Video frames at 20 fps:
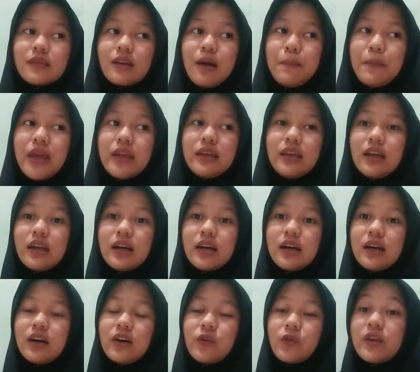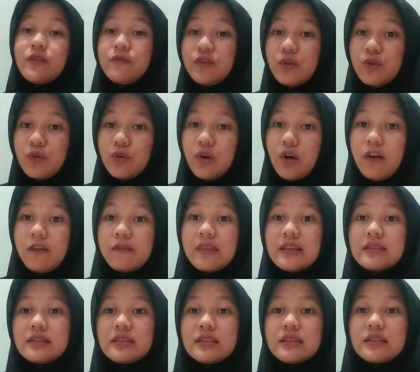making a review of
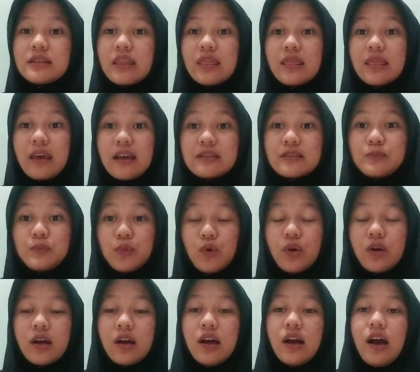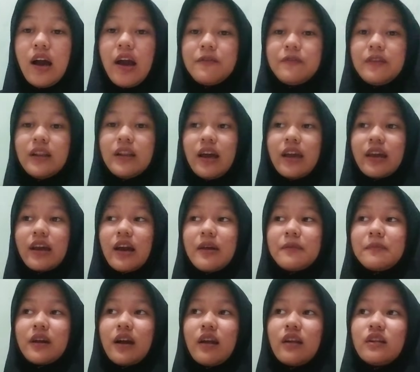this textbook, I feel like
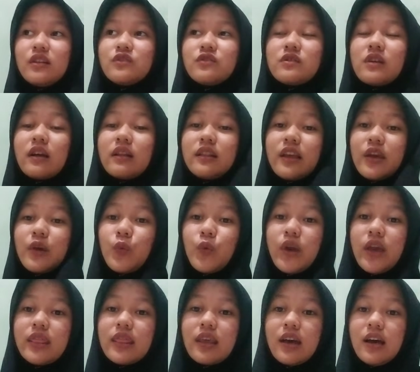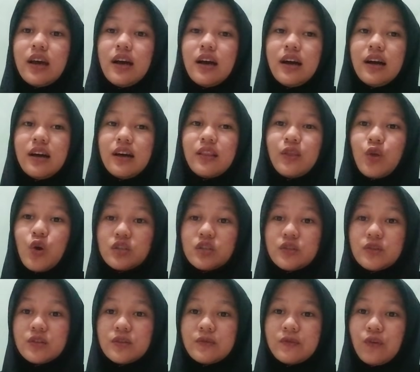I'm kind of struggling with
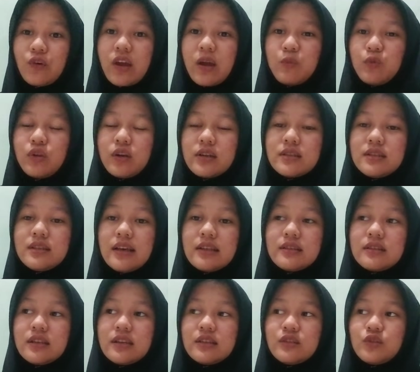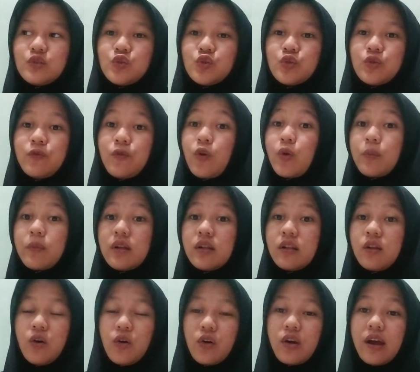those vocabularies that is too
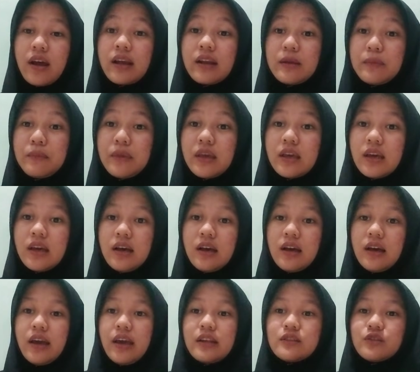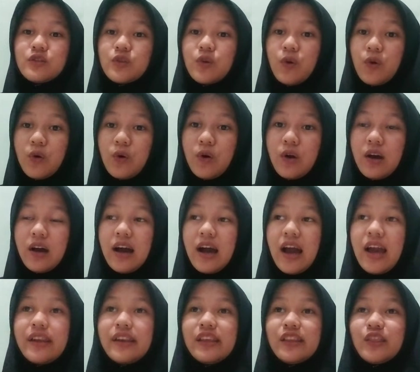formal or academic, and so
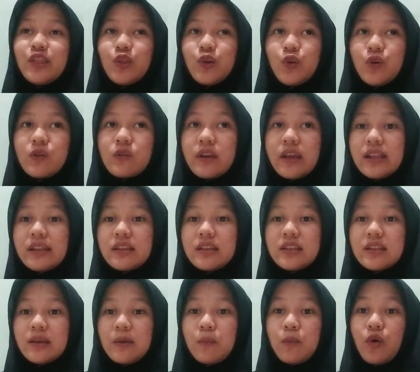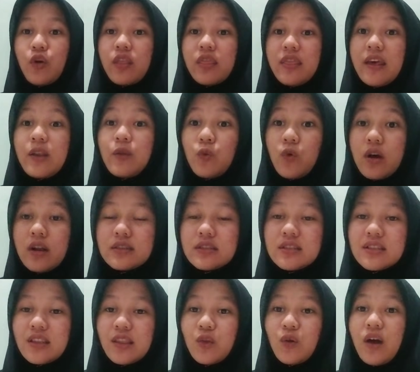I need to read more than once
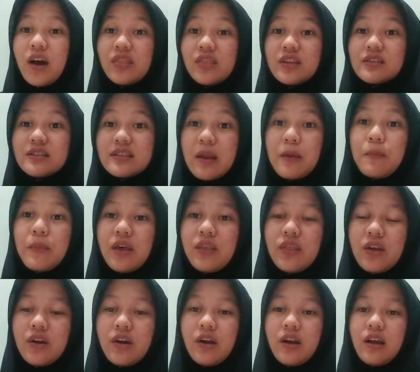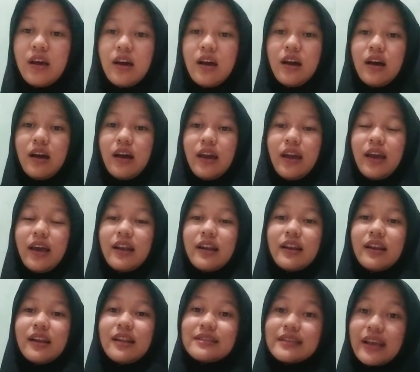to understand better.
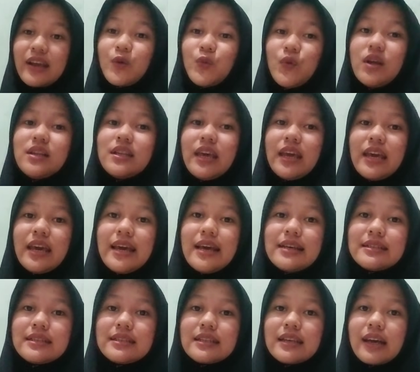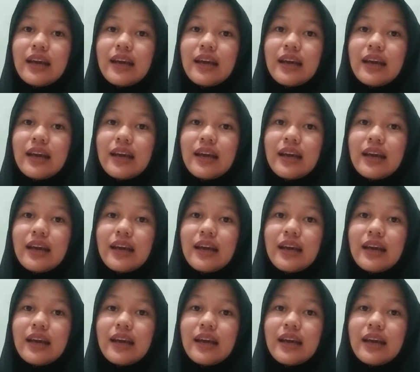And the second one is